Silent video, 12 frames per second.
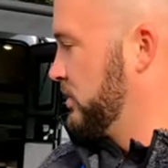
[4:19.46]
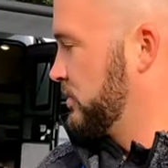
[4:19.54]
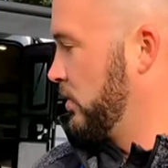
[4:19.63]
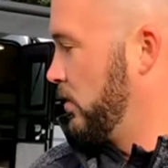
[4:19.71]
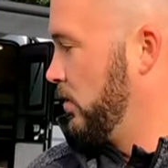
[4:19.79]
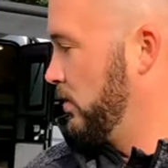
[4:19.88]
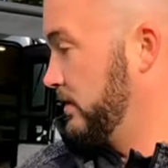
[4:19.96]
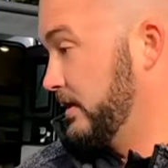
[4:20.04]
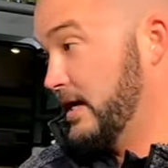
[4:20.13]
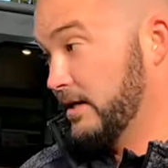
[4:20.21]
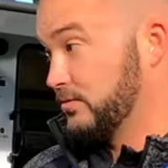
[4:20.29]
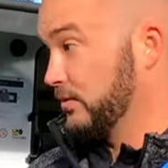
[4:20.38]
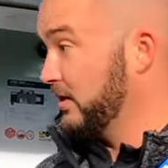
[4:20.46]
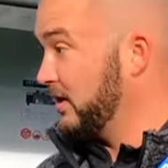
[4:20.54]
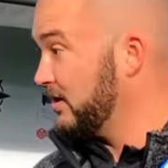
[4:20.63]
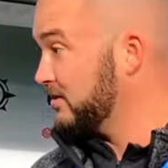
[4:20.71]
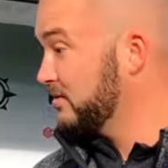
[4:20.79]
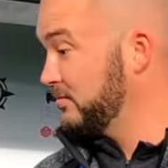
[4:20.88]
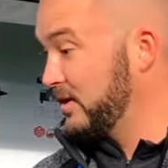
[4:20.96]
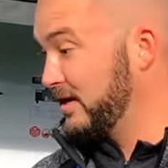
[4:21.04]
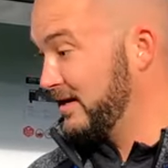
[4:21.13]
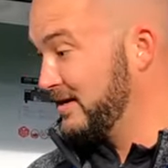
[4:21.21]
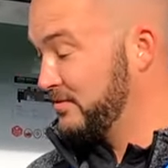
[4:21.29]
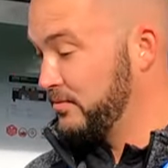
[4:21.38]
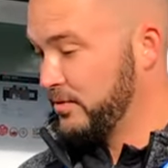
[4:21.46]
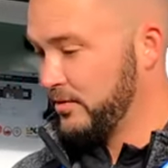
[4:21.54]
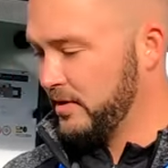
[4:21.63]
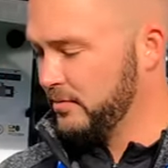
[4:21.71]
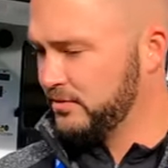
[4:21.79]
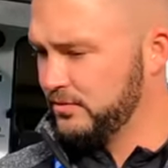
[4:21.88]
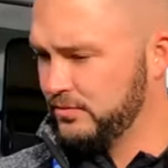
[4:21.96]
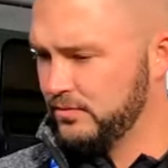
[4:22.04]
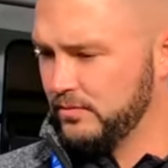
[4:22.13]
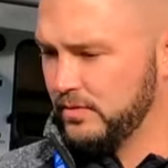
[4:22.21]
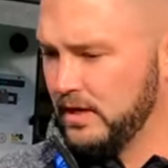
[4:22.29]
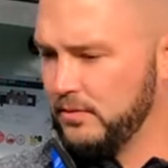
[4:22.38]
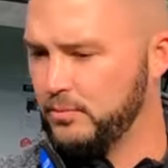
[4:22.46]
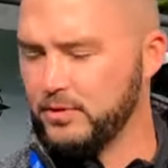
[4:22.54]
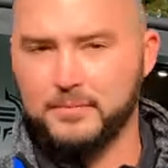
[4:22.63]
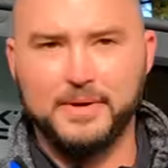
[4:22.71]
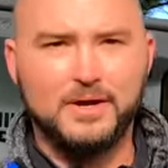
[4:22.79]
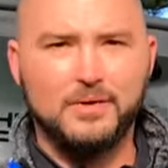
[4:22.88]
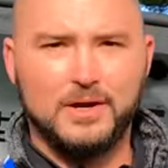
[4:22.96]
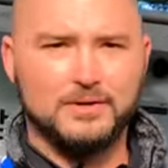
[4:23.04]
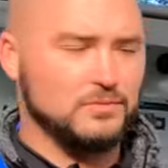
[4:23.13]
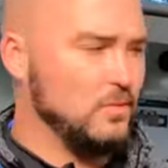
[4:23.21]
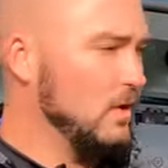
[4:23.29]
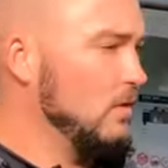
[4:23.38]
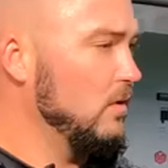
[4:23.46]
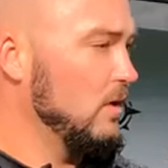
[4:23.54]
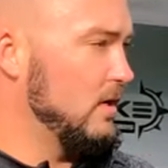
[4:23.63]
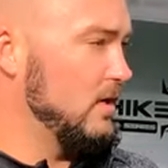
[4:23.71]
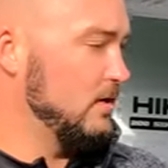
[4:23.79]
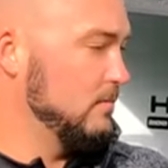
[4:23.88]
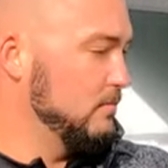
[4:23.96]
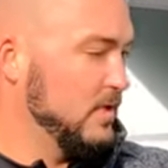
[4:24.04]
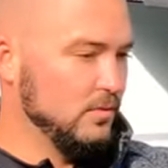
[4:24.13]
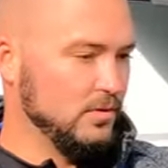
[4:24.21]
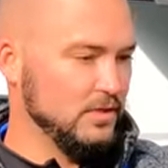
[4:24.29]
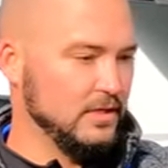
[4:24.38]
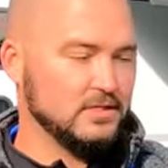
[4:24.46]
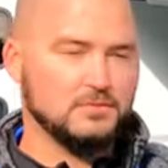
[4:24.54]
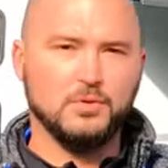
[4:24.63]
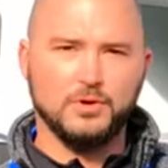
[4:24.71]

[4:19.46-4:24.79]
So yeah, it's really awesome. We were able to help Winnebago out as well. They wanted to get some